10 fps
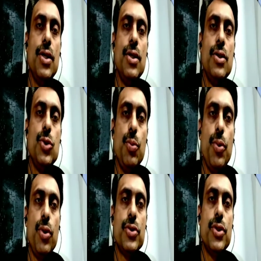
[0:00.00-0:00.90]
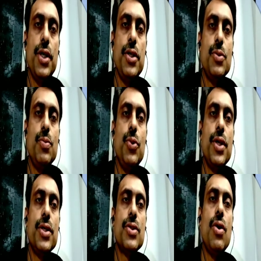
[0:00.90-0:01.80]
superoxide
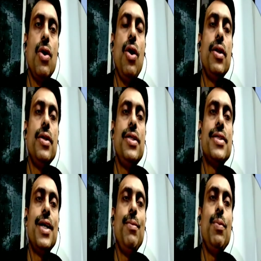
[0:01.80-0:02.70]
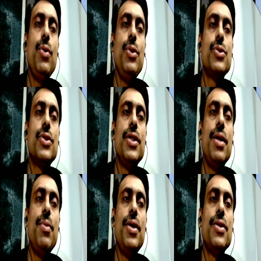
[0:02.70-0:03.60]
dismutase, all these can be produced in
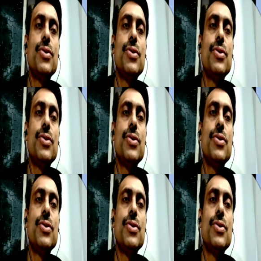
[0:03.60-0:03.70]
abundance.